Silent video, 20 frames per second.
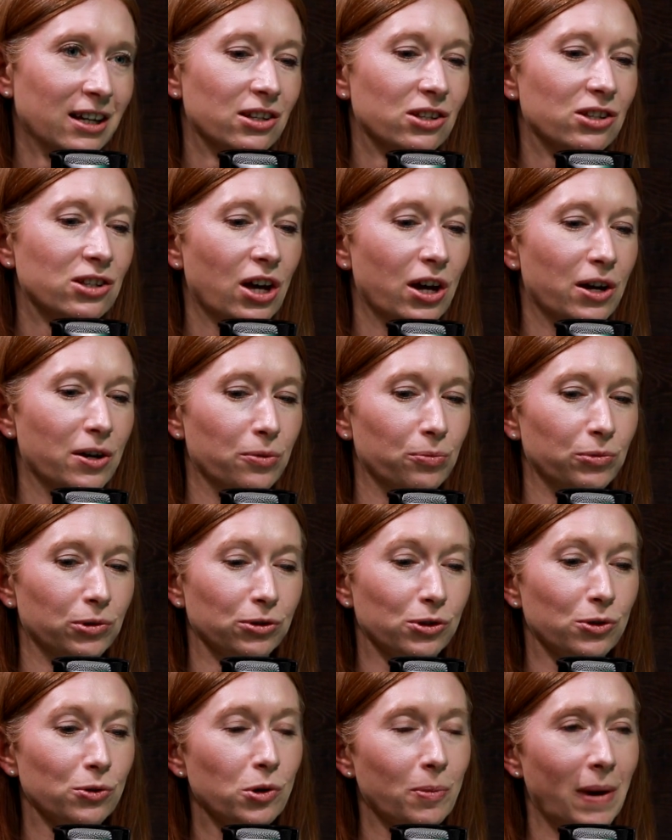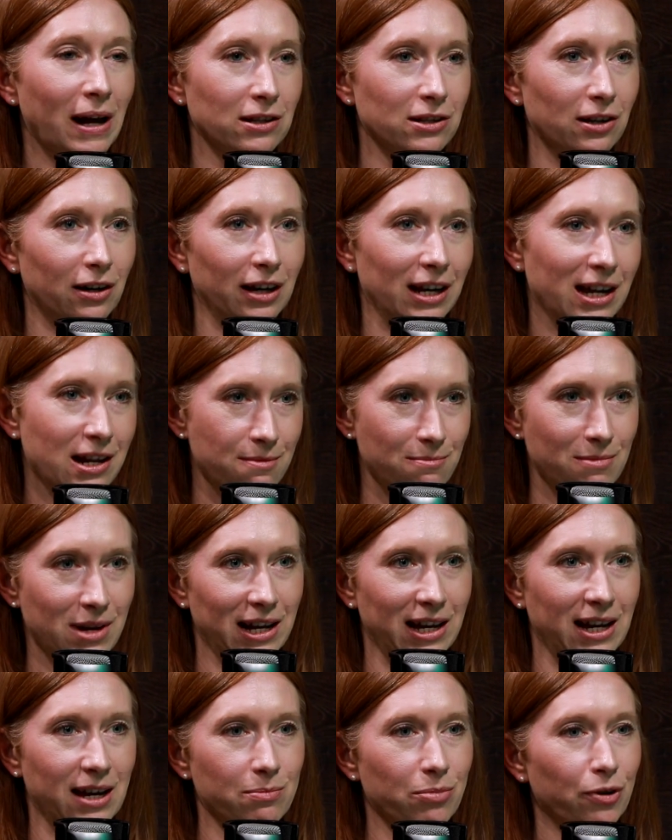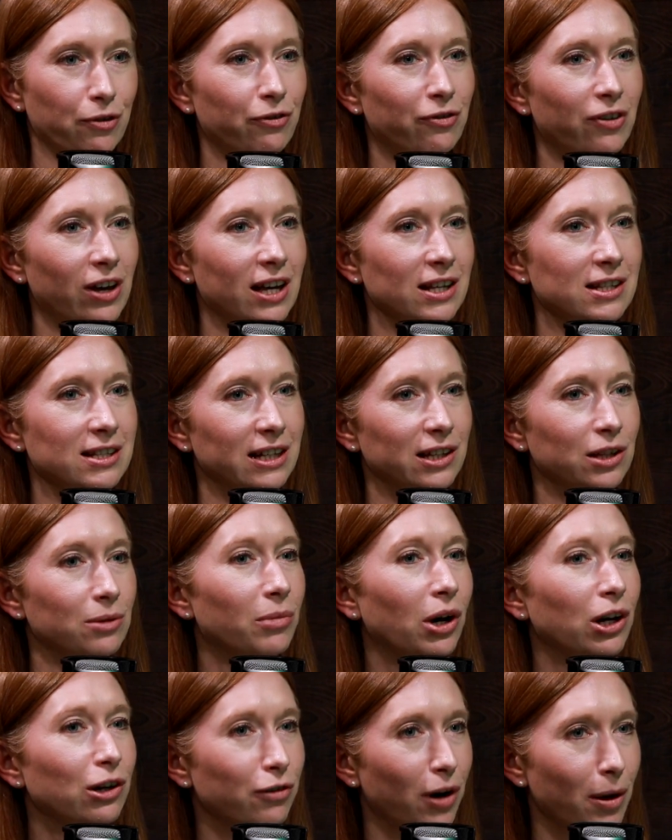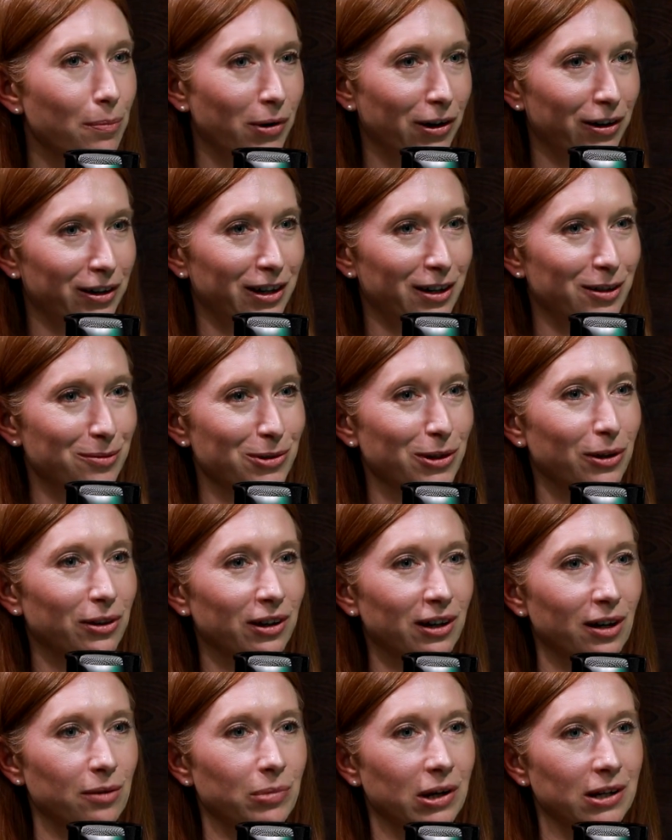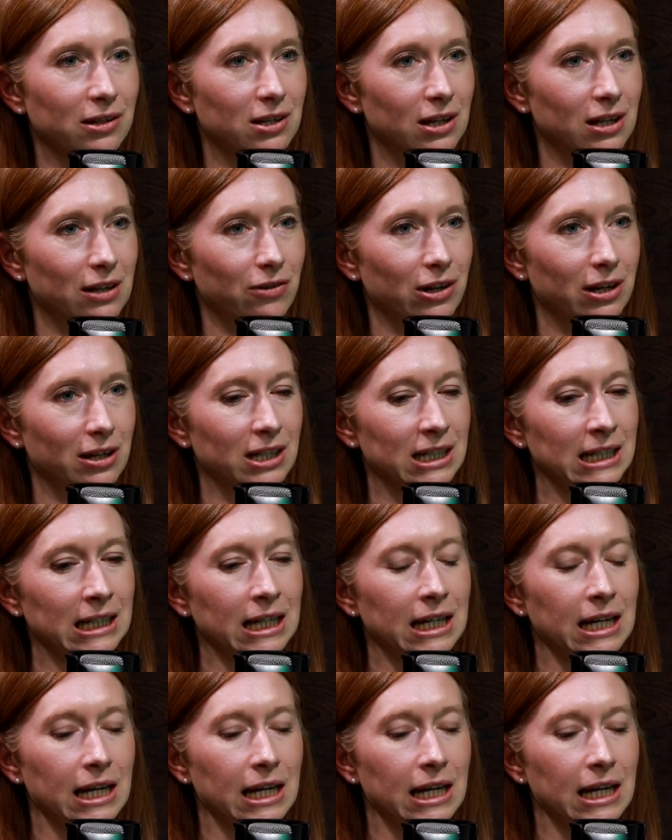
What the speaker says: So we'll talk about diet in a minute, but firstly, the microbiome, so the gut bacteria,